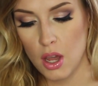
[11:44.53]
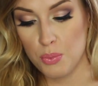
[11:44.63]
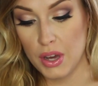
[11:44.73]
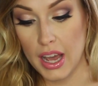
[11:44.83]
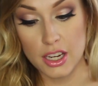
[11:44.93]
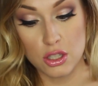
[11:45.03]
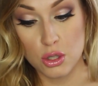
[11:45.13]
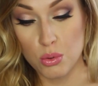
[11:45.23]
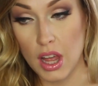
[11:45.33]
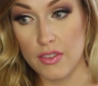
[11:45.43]
But I
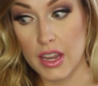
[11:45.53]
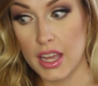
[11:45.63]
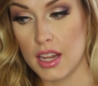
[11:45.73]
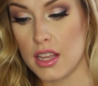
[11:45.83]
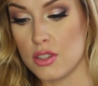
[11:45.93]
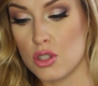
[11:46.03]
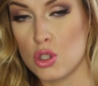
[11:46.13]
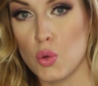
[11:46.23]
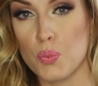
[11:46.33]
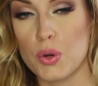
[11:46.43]
do love it. It is
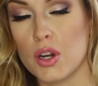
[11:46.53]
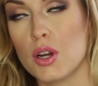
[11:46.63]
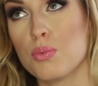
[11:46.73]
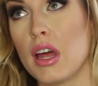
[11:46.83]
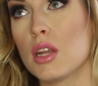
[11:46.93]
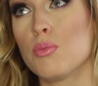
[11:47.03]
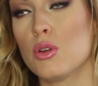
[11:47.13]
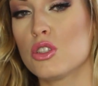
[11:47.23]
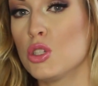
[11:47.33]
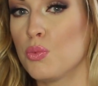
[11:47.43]
super
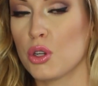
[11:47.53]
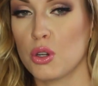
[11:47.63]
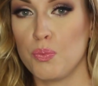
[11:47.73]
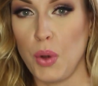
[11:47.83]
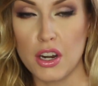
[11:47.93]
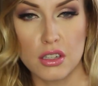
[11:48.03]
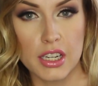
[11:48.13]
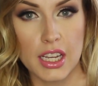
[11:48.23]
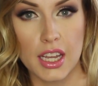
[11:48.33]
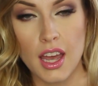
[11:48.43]
blendable, super
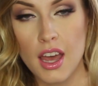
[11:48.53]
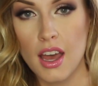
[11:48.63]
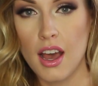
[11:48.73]
buttery.